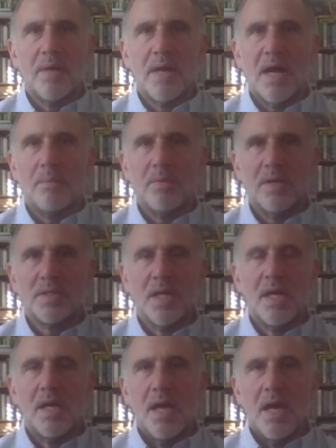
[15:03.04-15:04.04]
monopolies.
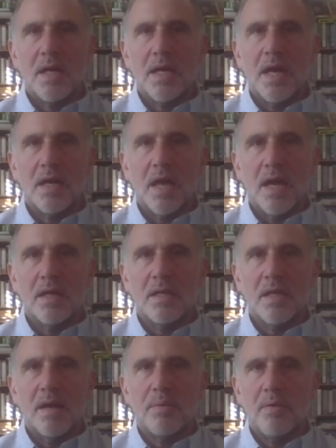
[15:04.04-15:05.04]
And again, getting
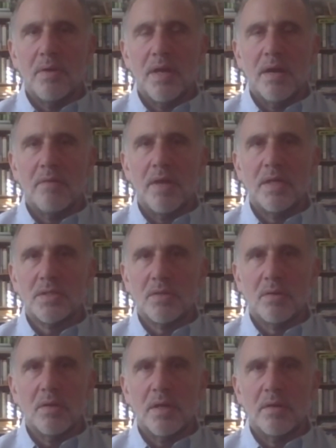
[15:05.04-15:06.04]
to that point I raised
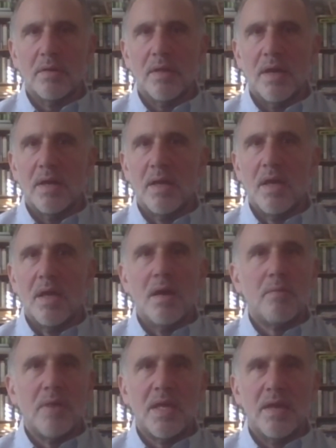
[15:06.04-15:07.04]
earlier, that
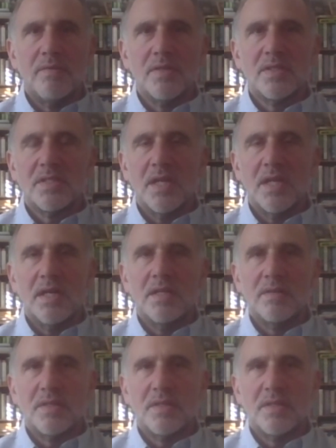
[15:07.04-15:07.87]
we give incentives.